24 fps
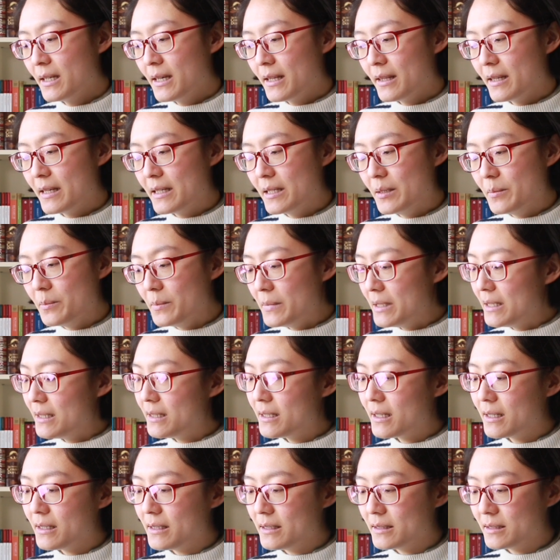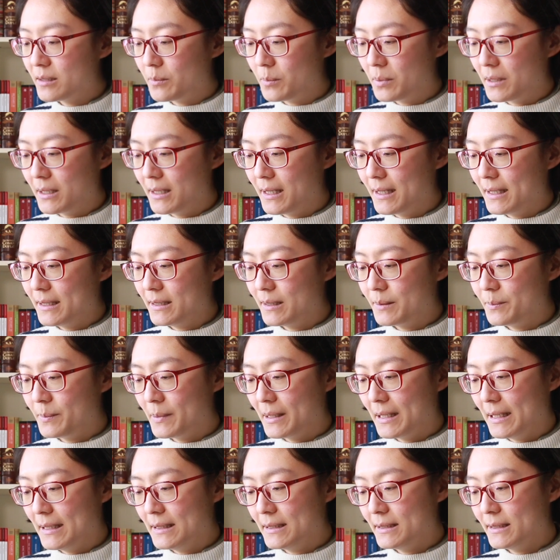they immediately supplied the
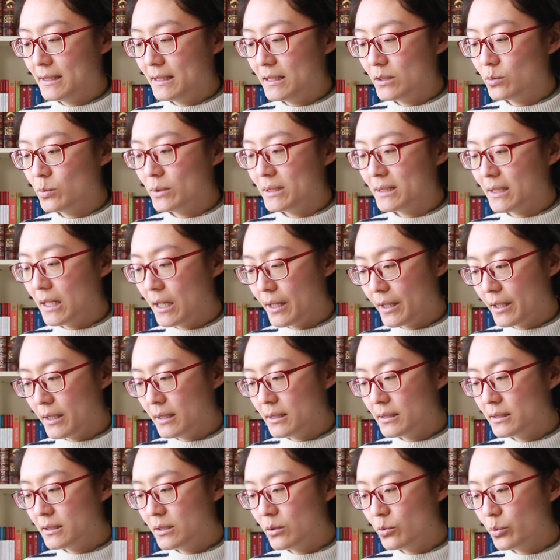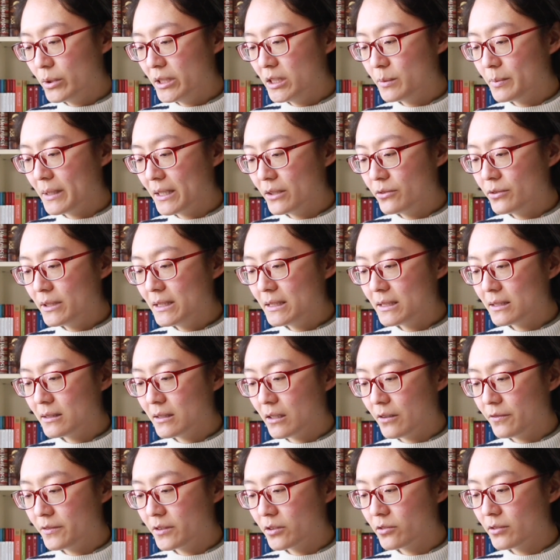places with others, which by reason
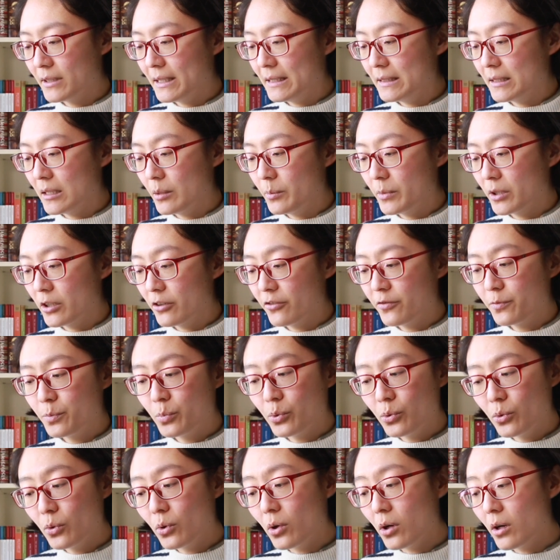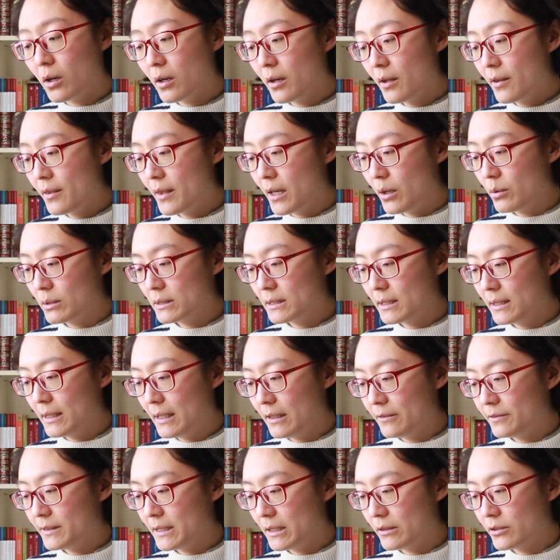of the great number of poor that was
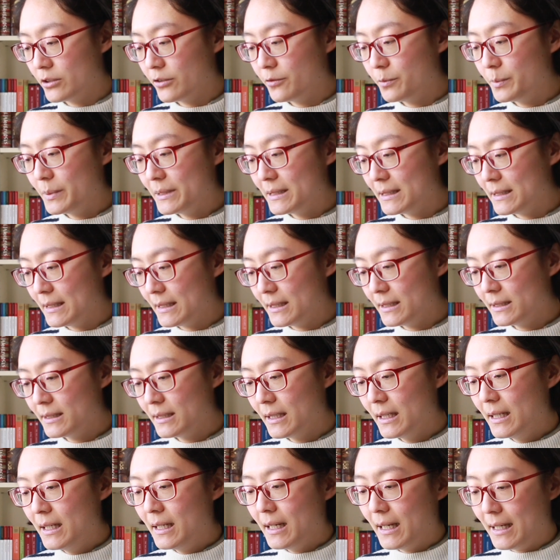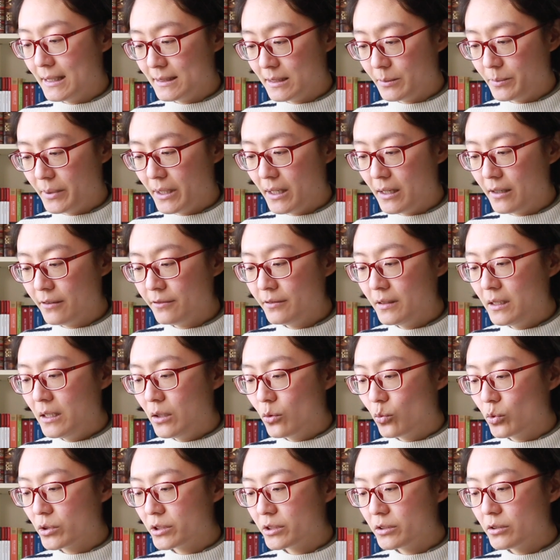left out of business, as above,
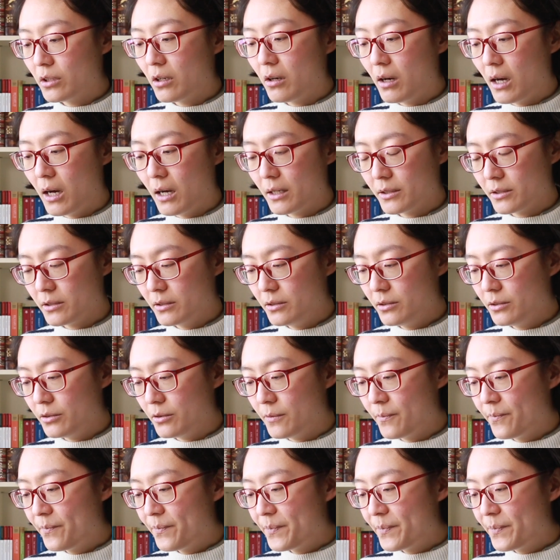was not hard to do.